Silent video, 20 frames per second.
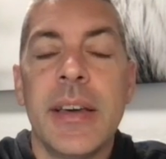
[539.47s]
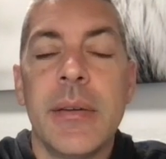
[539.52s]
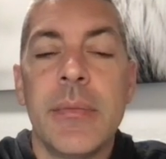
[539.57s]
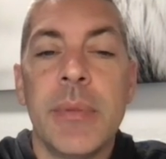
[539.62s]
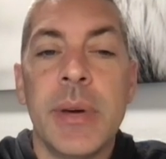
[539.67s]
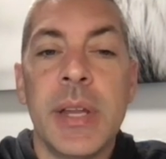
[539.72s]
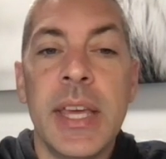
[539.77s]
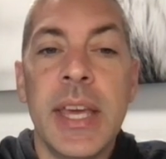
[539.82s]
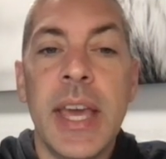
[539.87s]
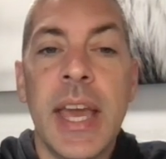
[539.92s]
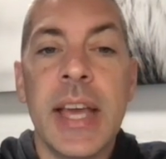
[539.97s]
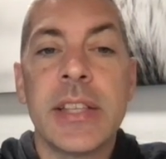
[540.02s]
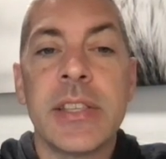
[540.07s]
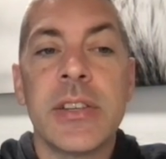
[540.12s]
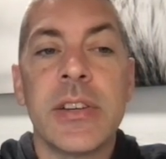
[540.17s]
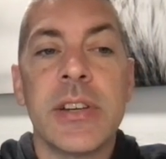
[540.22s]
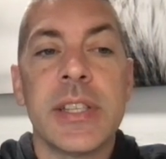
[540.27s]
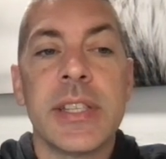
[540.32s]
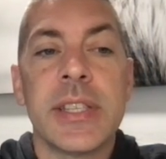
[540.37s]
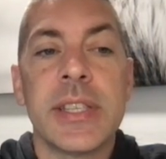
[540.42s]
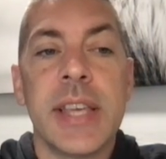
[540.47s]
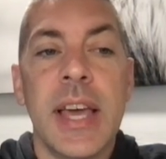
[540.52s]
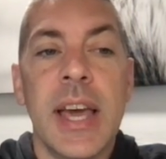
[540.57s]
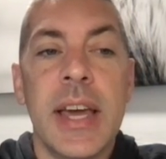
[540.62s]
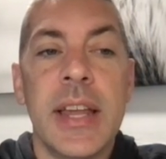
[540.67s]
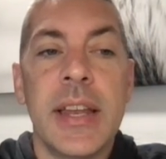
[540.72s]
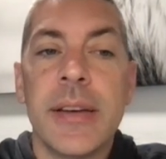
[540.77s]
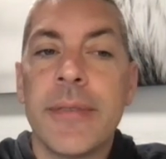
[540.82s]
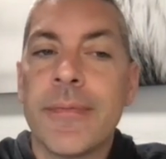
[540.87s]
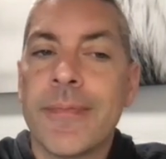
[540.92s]
But he answered and
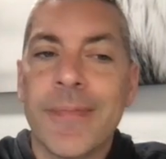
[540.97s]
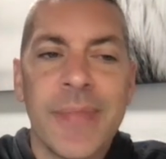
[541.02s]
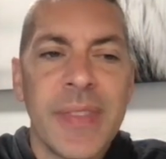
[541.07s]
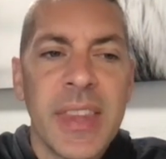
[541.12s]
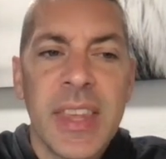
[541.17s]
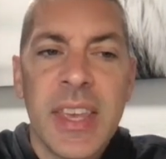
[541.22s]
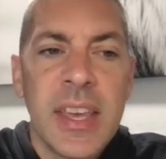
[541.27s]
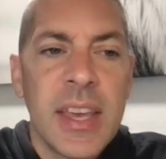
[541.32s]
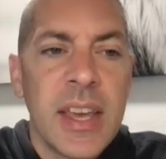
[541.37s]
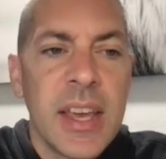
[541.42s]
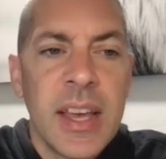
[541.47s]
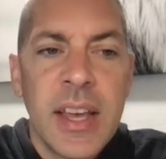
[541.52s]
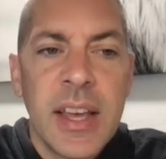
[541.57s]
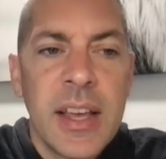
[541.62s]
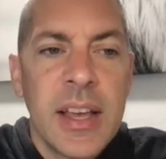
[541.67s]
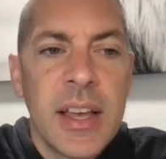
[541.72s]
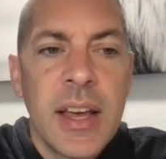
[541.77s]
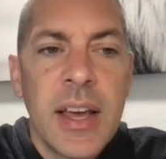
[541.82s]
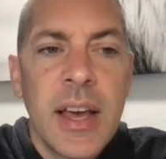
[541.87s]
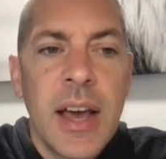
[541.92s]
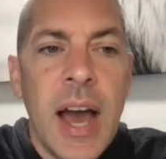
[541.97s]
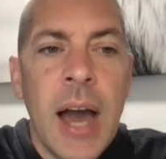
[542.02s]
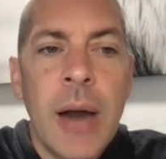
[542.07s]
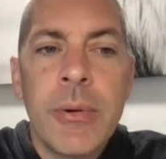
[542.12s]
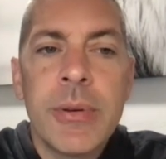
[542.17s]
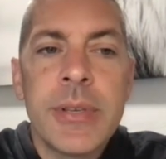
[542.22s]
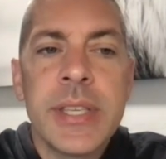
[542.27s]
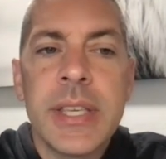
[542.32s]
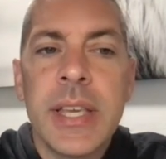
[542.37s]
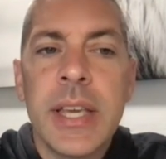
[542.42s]
said, "I
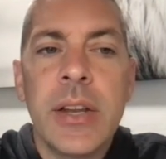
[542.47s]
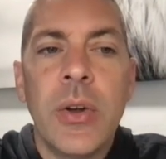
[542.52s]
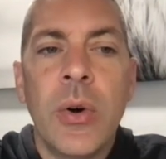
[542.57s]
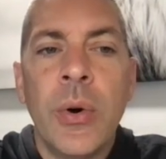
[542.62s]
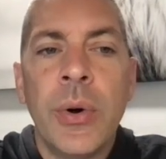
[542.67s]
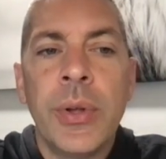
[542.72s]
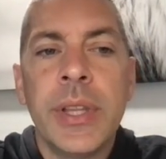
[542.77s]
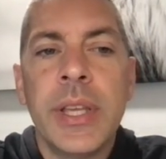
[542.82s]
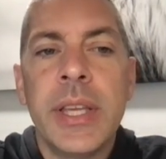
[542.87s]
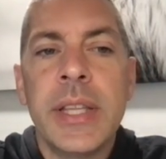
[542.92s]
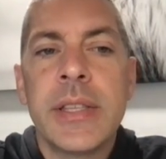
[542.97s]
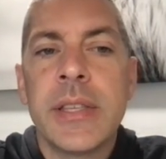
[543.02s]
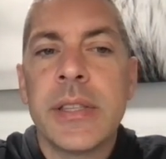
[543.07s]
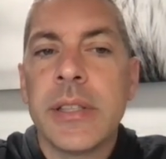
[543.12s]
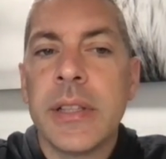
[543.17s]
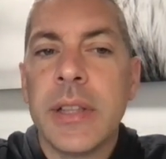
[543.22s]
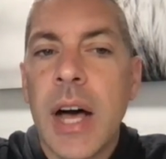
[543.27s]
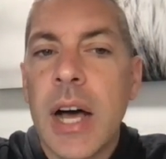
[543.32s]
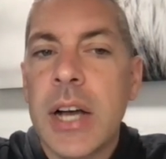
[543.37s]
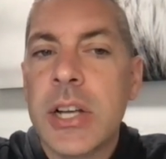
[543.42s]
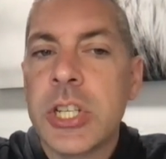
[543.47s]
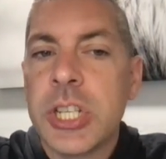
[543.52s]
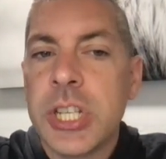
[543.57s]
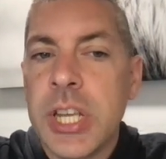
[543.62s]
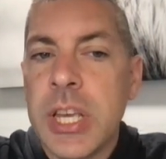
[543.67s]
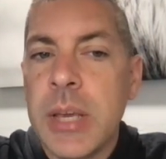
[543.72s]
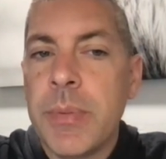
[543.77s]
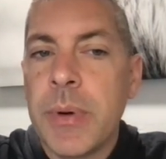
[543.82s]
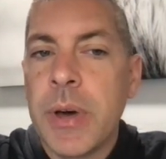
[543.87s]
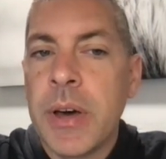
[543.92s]
was sent only to the lost
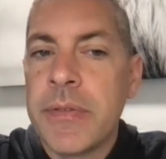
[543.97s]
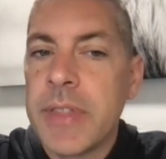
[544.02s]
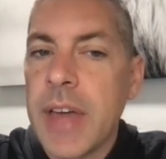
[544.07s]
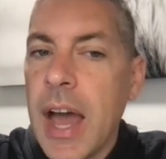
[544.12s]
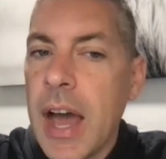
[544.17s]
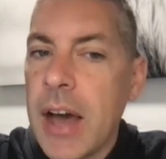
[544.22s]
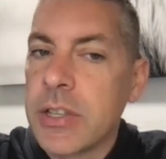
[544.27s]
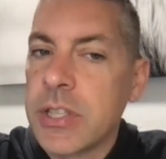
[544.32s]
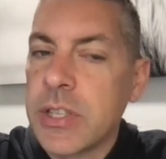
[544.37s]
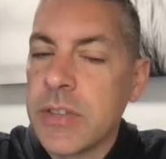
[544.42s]
sheep of the house